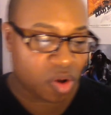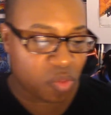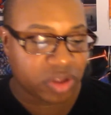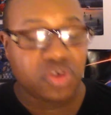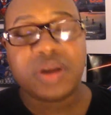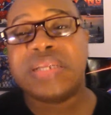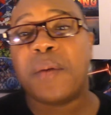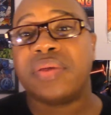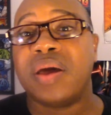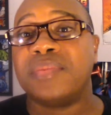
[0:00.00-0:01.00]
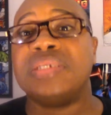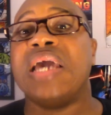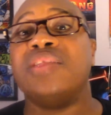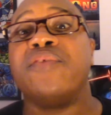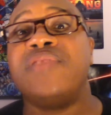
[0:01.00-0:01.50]
when Tulip slept with him, she
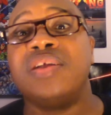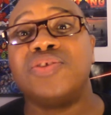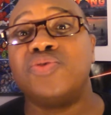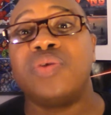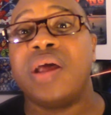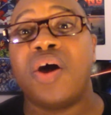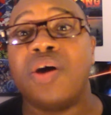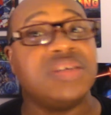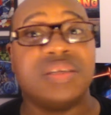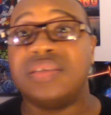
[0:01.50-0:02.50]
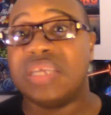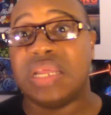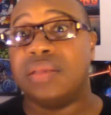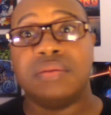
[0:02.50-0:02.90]
had no feelings to it at all. She just did it.